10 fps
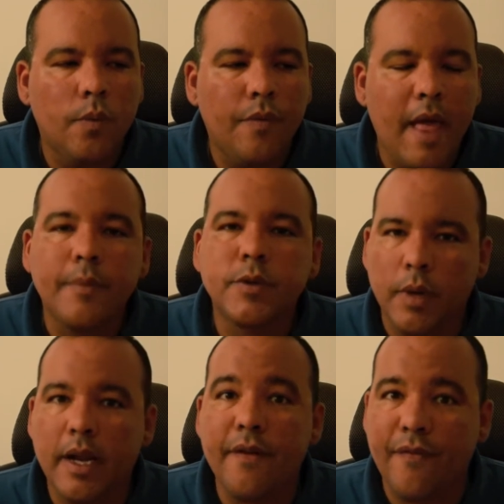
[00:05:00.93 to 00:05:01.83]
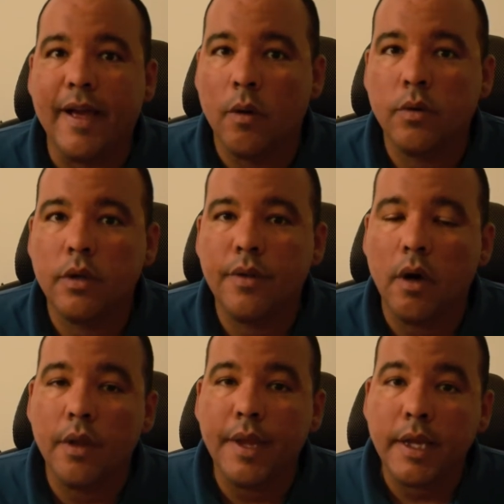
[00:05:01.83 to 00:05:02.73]
that was when I found the
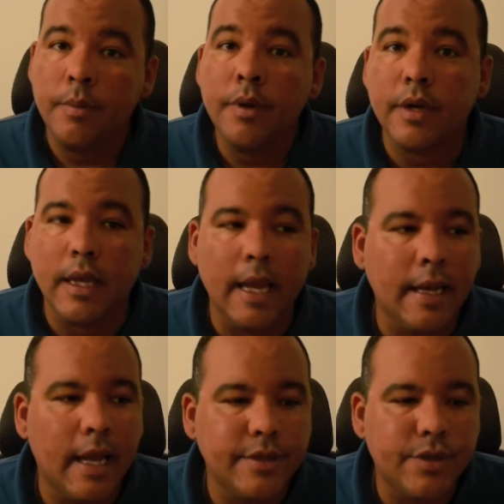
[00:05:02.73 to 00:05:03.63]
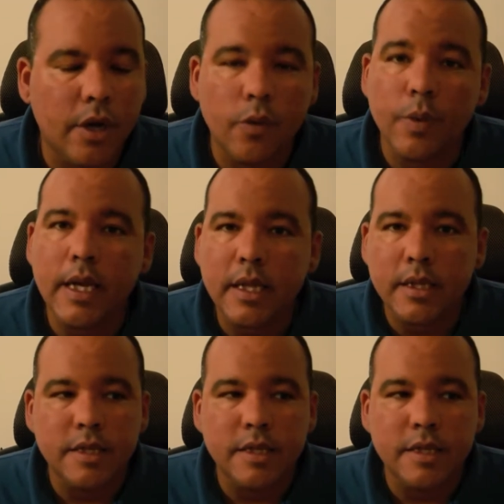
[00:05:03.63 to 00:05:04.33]
online community, and I started reading